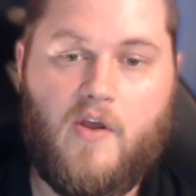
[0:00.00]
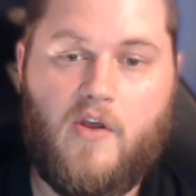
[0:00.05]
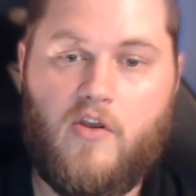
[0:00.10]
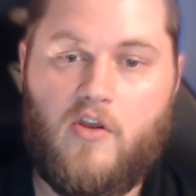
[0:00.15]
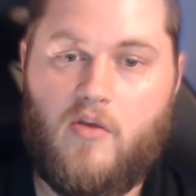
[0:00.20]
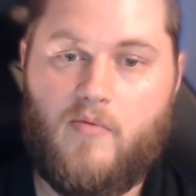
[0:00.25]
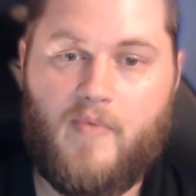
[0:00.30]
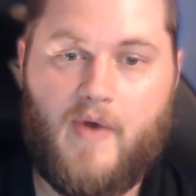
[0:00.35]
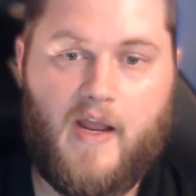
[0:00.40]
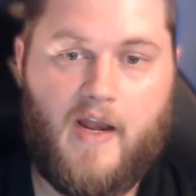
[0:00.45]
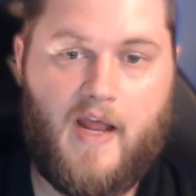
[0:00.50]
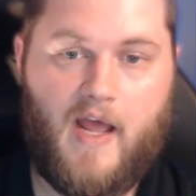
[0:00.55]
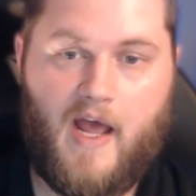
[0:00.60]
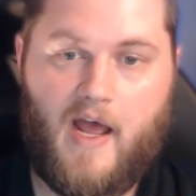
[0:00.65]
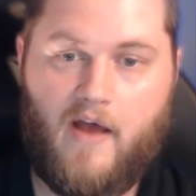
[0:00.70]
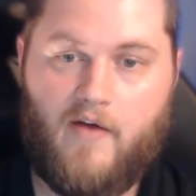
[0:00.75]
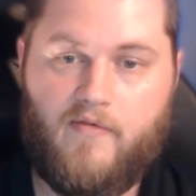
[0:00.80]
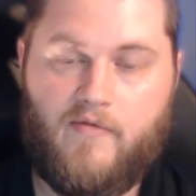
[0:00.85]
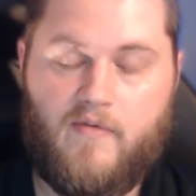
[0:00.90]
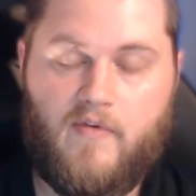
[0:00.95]
You might
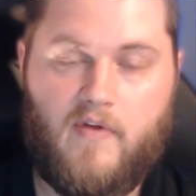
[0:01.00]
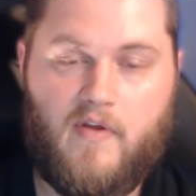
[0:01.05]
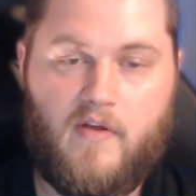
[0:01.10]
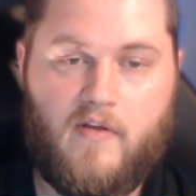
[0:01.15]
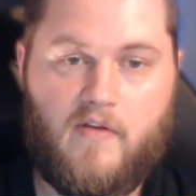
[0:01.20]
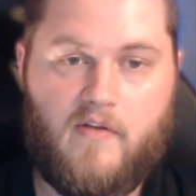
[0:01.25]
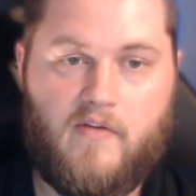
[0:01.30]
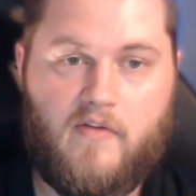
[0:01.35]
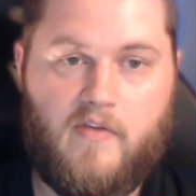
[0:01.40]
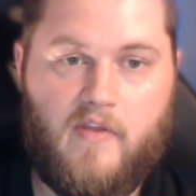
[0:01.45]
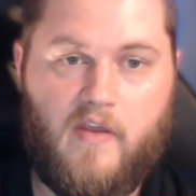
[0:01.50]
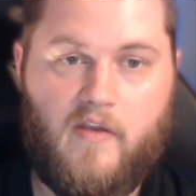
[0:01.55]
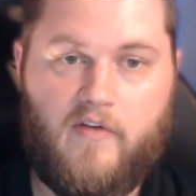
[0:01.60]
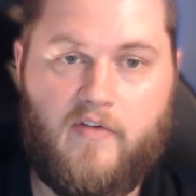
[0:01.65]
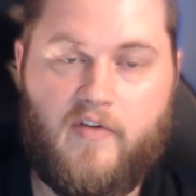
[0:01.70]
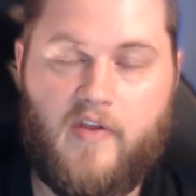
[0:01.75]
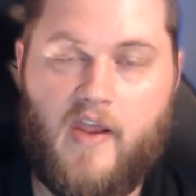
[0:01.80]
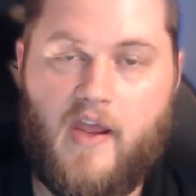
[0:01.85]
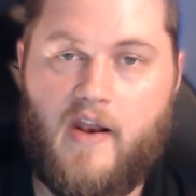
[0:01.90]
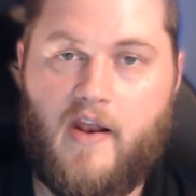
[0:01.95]
have these
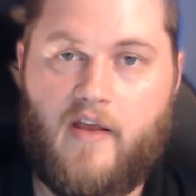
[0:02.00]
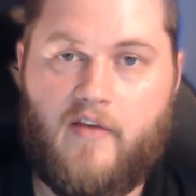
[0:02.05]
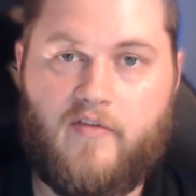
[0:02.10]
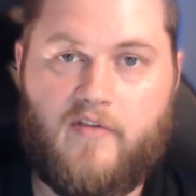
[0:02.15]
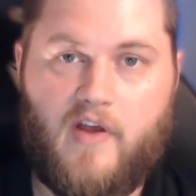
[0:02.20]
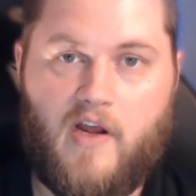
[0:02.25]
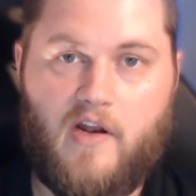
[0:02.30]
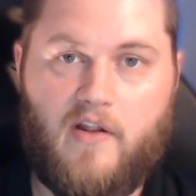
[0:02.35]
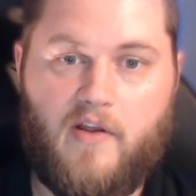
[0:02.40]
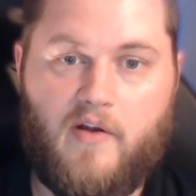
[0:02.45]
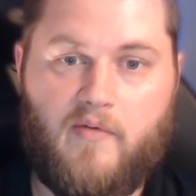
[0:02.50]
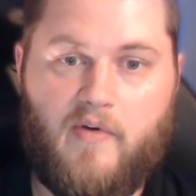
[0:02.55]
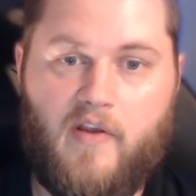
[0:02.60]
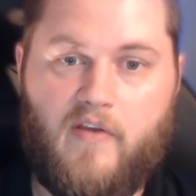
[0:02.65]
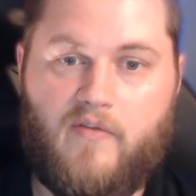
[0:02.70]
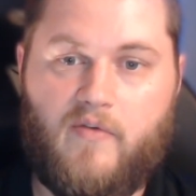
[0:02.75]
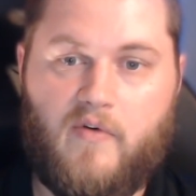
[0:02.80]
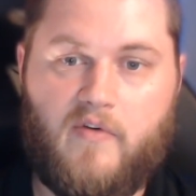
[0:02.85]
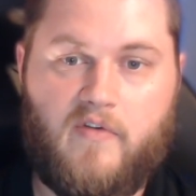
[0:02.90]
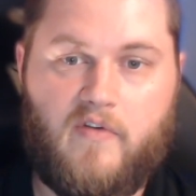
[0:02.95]
DNS tunneling
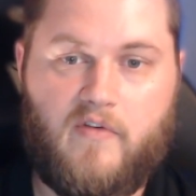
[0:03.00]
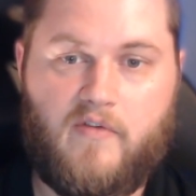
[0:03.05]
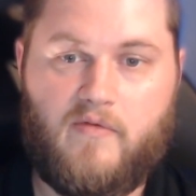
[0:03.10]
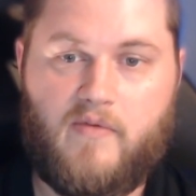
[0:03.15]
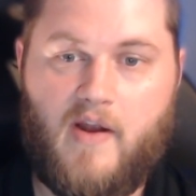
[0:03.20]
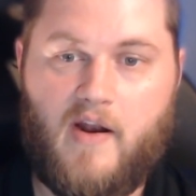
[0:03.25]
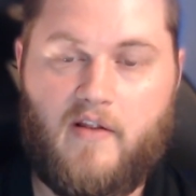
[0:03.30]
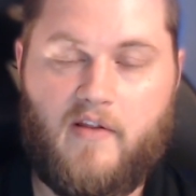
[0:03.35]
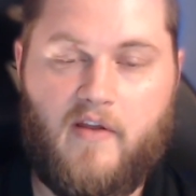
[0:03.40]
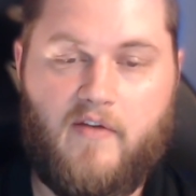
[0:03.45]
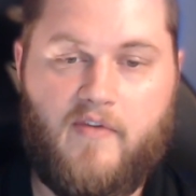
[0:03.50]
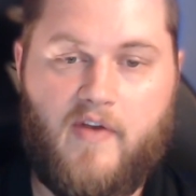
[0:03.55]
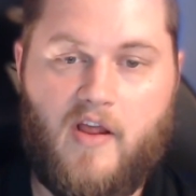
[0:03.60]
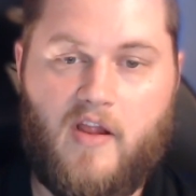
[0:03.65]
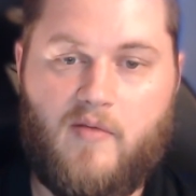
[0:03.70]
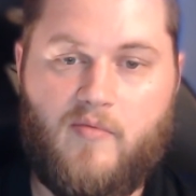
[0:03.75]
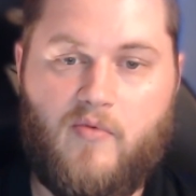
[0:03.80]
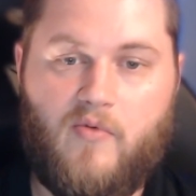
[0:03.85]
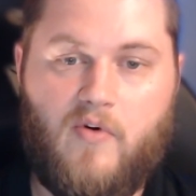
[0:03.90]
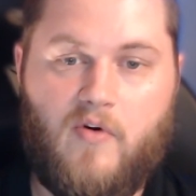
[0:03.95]
resources readily
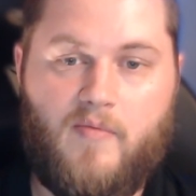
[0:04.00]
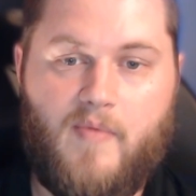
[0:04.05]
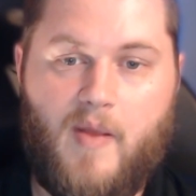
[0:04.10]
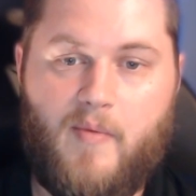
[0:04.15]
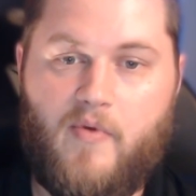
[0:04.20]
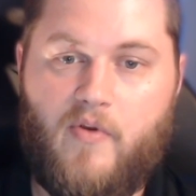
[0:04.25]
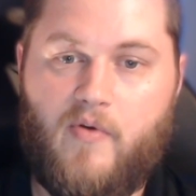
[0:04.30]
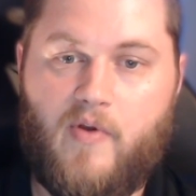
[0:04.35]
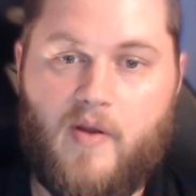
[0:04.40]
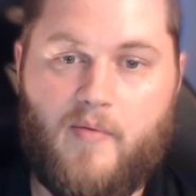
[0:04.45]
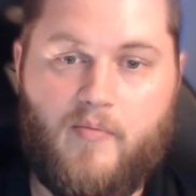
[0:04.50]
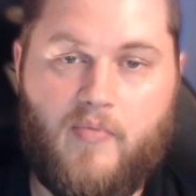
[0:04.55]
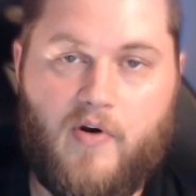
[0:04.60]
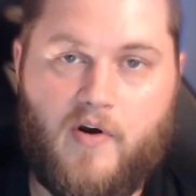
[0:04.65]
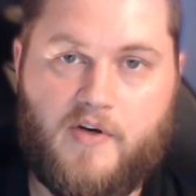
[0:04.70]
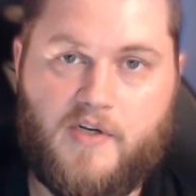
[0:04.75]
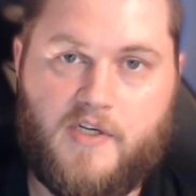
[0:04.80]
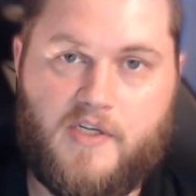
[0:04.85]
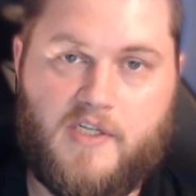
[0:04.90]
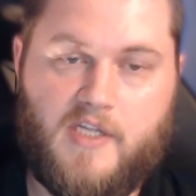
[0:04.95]
available, or maybe you can
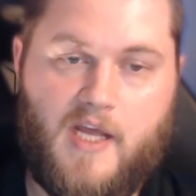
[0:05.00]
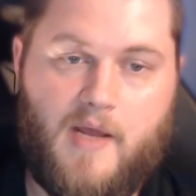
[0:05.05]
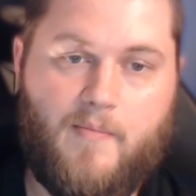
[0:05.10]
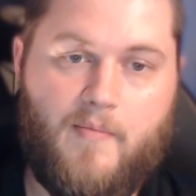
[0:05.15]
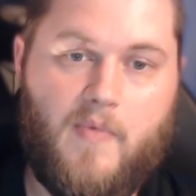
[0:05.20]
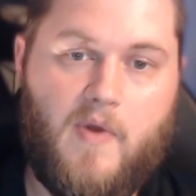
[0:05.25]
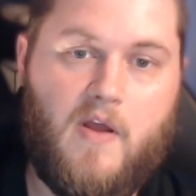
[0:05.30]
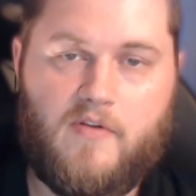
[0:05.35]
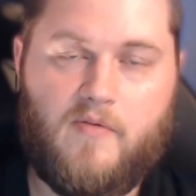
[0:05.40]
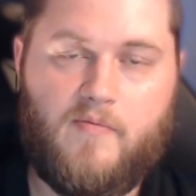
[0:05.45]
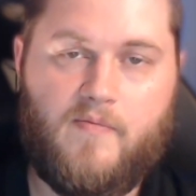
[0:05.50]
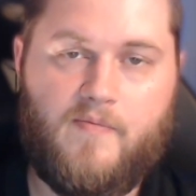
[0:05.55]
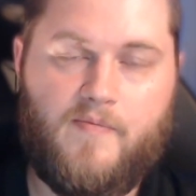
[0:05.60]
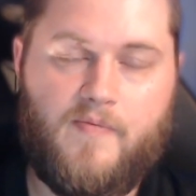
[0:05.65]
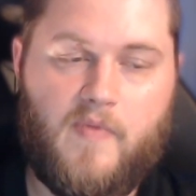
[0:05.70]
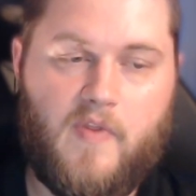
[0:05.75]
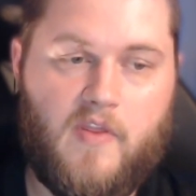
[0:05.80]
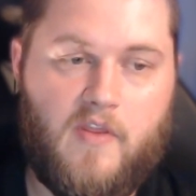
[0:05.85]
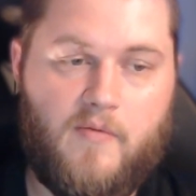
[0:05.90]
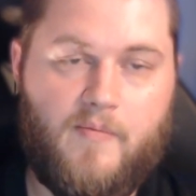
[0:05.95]
purchase them.
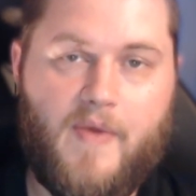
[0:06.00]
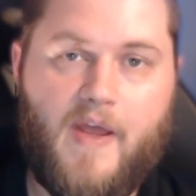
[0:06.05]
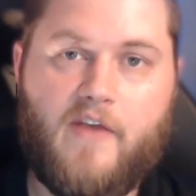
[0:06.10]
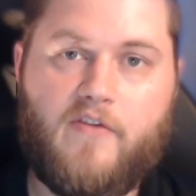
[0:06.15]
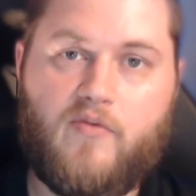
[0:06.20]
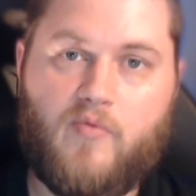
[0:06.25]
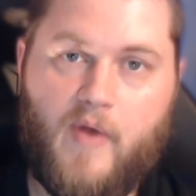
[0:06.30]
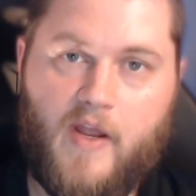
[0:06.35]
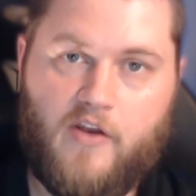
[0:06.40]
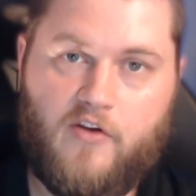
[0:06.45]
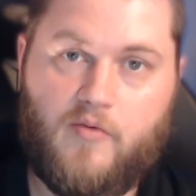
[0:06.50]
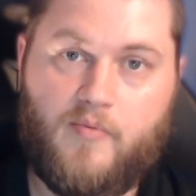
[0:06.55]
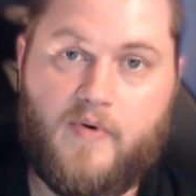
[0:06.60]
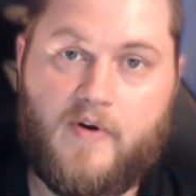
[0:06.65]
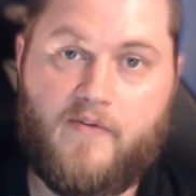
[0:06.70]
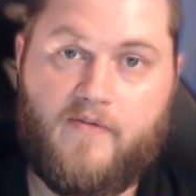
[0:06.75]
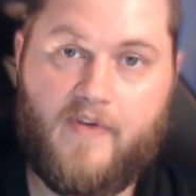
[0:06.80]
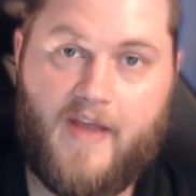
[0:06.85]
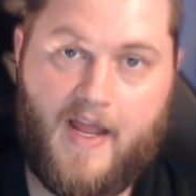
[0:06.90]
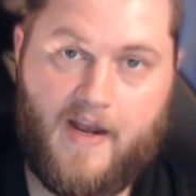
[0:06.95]
The best way to
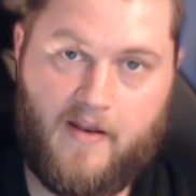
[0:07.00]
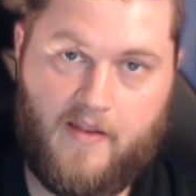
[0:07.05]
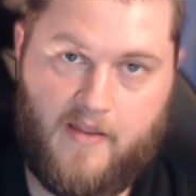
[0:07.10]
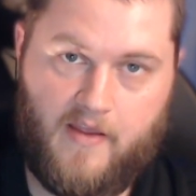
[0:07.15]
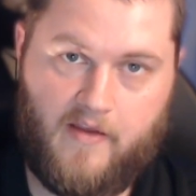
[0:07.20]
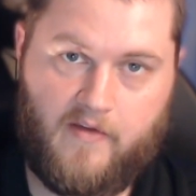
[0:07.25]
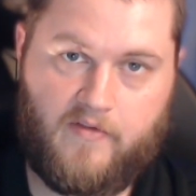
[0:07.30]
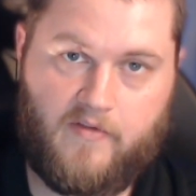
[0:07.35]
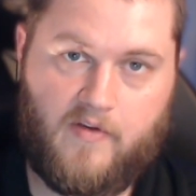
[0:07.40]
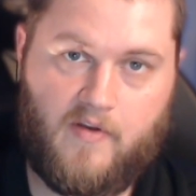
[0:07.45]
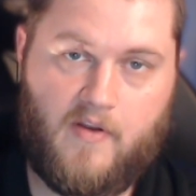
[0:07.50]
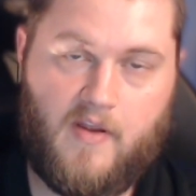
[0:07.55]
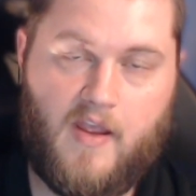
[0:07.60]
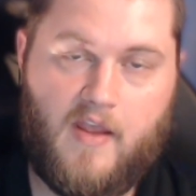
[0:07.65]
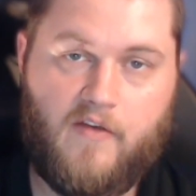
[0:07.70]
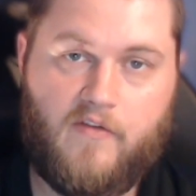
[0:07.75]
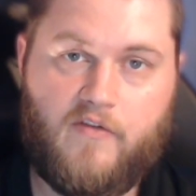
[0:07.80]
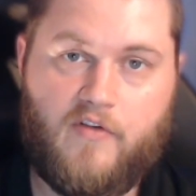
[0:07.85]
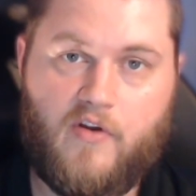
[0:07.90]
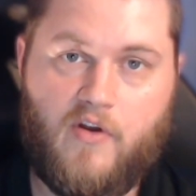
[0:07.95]
prevent this
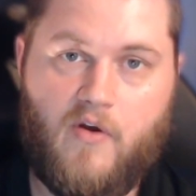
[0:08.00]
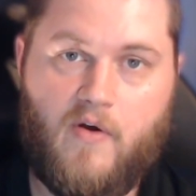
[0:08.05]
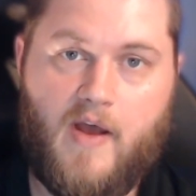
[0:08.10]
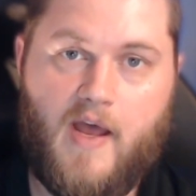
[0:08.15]
is to go ahead